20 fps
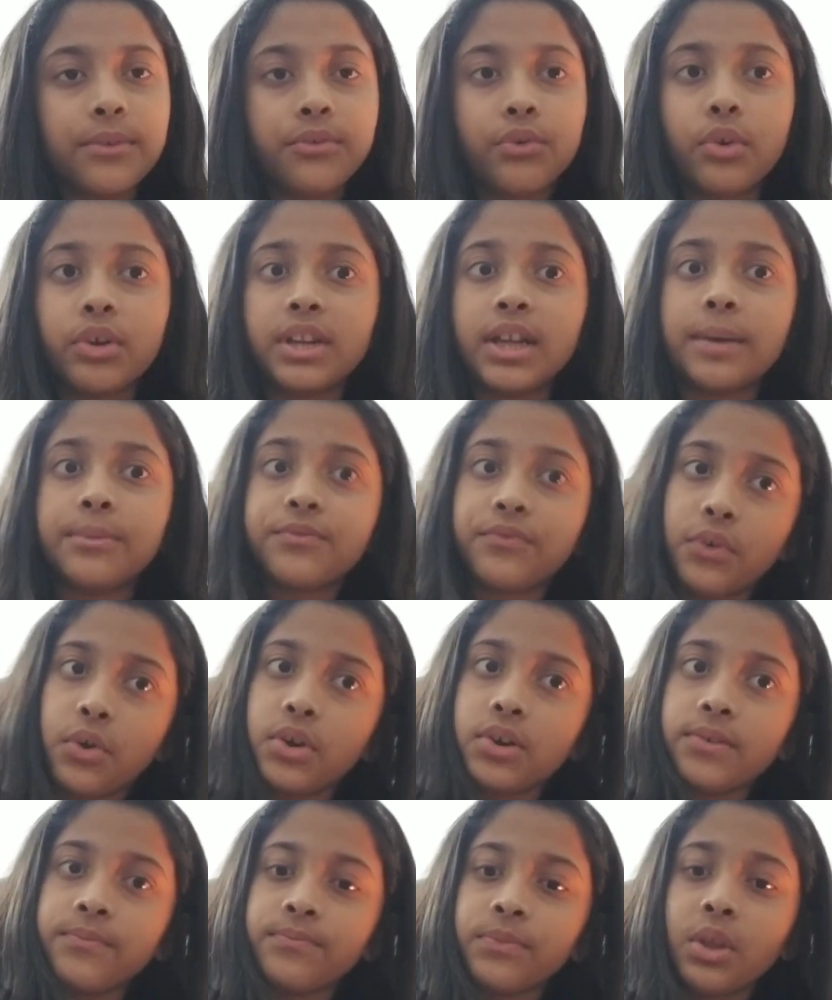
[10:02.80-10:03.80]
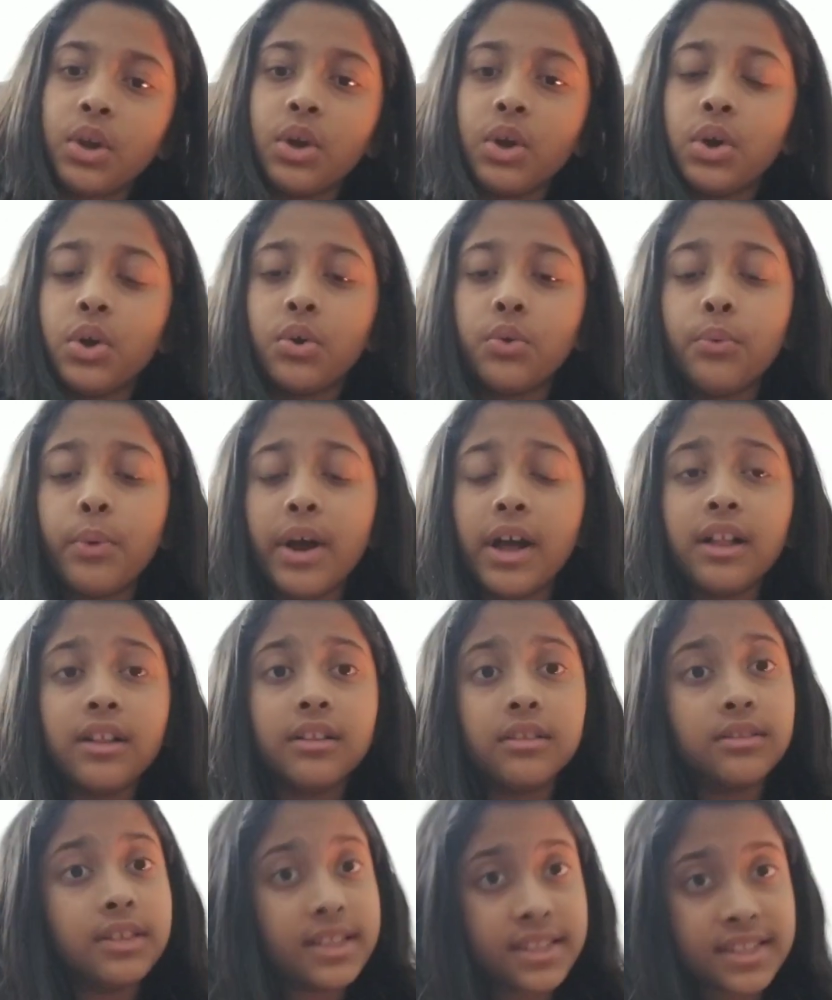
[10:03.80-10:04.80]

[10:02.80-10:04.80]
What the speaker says: 4 times 4? Well, let's